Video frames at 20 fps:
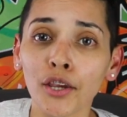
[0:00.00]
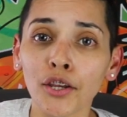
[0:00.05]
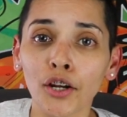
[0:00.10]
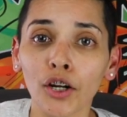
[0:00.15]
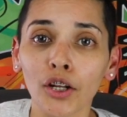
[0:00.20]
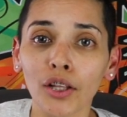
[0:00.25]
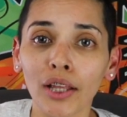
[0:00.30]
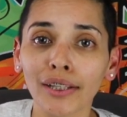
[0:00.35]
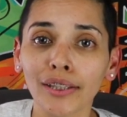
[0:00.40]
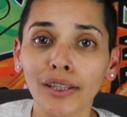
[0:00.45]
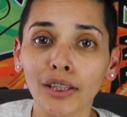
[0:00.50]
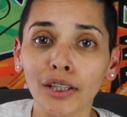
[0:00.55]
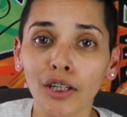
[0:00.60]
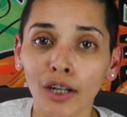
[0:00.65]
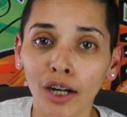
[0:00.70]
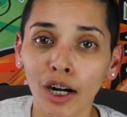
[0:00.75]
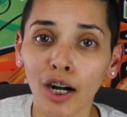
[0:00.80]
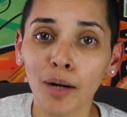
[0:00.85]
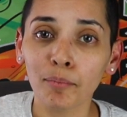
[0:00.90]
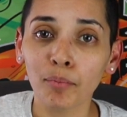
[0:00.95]
you know, like the
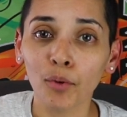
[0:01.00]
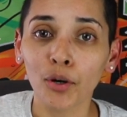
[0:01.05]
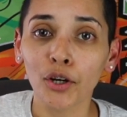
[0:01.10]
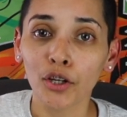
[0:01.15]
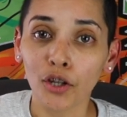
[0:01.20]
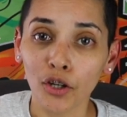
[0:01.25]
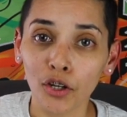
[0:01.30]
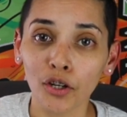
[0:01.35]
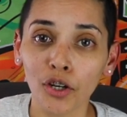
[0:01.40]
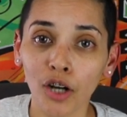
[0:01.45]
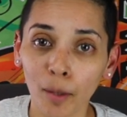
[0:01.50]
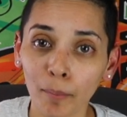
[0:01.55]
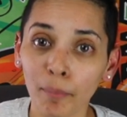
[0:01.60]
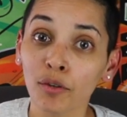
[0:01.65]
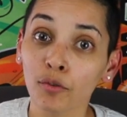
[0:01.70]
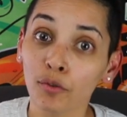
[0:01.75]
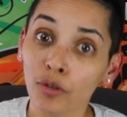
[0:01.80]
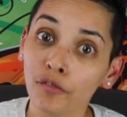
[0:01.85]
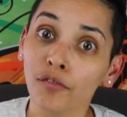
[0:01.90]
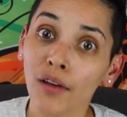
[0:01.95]
little hump where you're
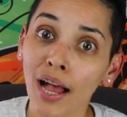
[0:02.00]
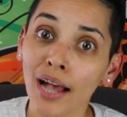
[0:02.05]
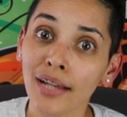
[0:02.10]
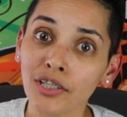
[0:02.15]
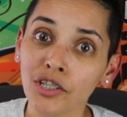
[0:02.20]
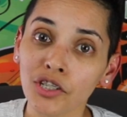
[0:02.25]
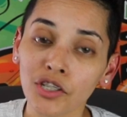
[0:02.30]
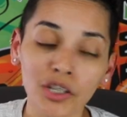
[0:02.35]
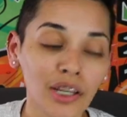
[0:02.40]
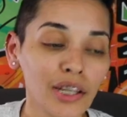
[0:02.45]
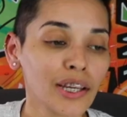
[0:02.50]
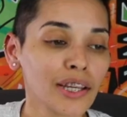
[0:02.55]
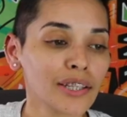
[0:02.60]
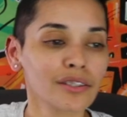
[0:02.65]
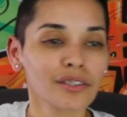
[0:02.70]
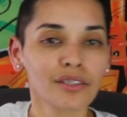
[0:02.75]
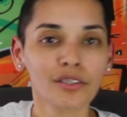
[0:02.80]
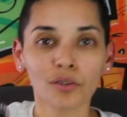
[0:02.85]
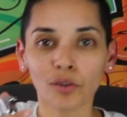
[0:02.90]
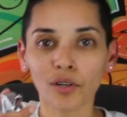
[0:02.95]
humping real fast and shit
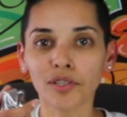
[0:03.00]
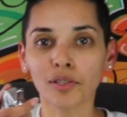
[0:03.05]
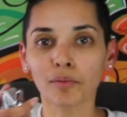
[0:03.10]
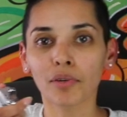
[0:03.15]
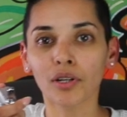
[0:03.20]
towards the